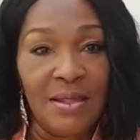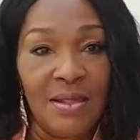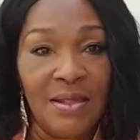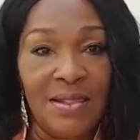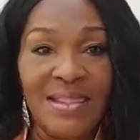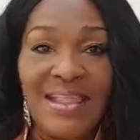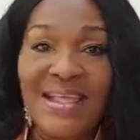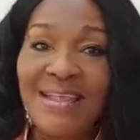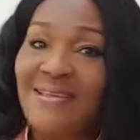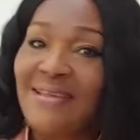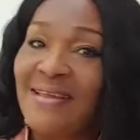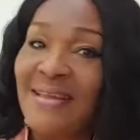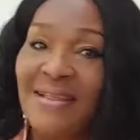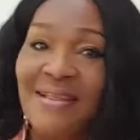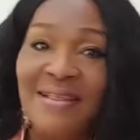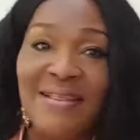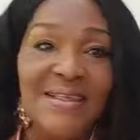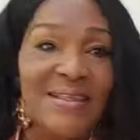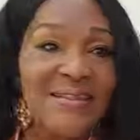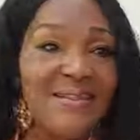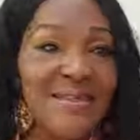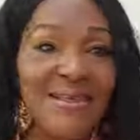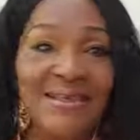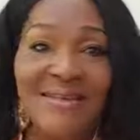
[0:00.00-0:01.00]
Let our
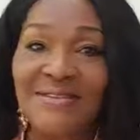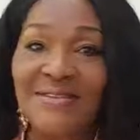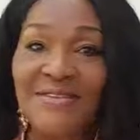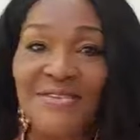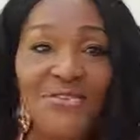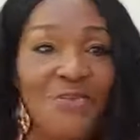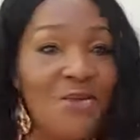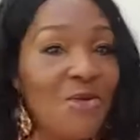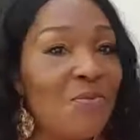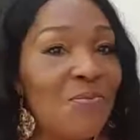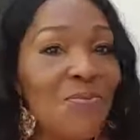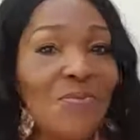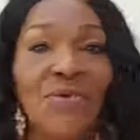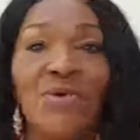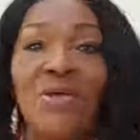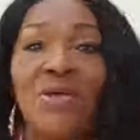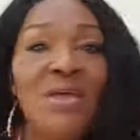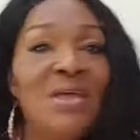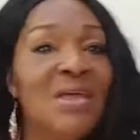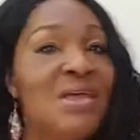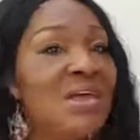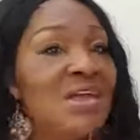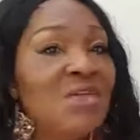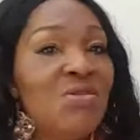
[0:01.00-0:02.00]
leaders stop,
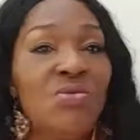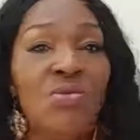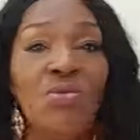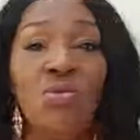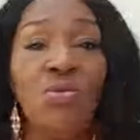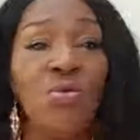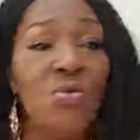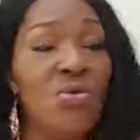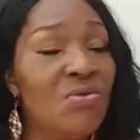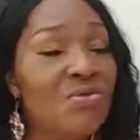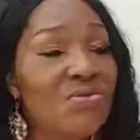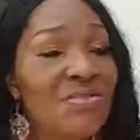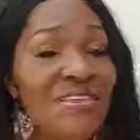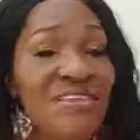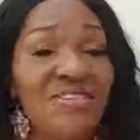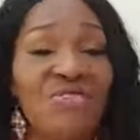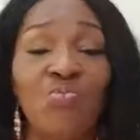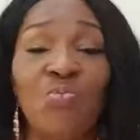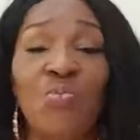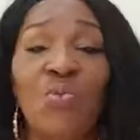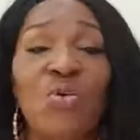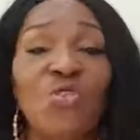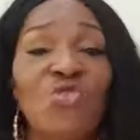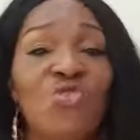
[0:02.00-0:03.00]
all this.
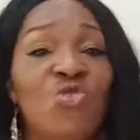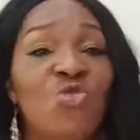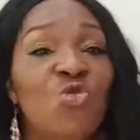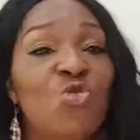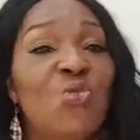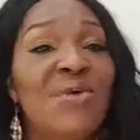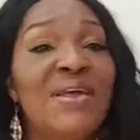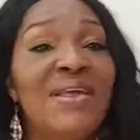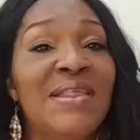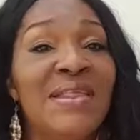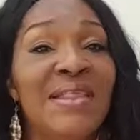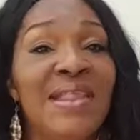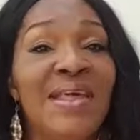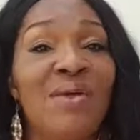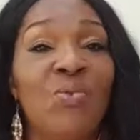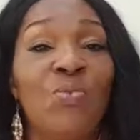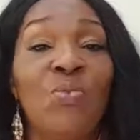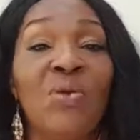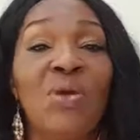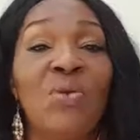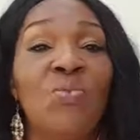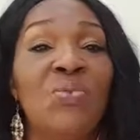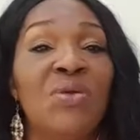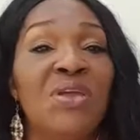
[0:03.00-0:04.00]
What do we learn
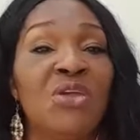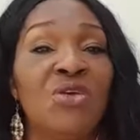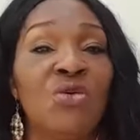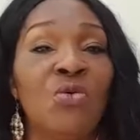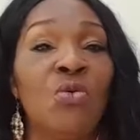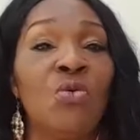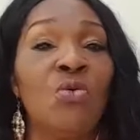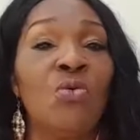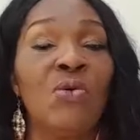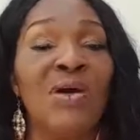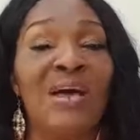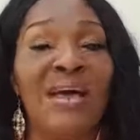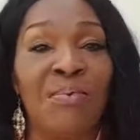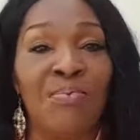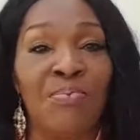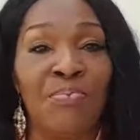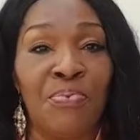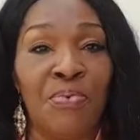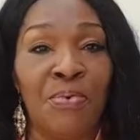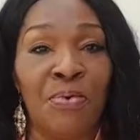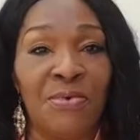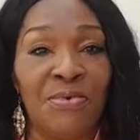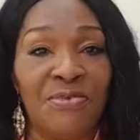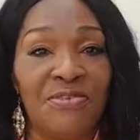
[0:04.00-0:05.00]
when we go
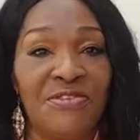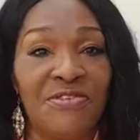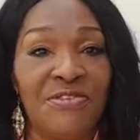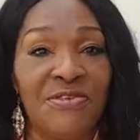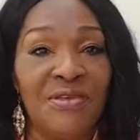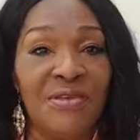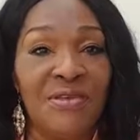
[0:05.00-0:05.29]
abroad?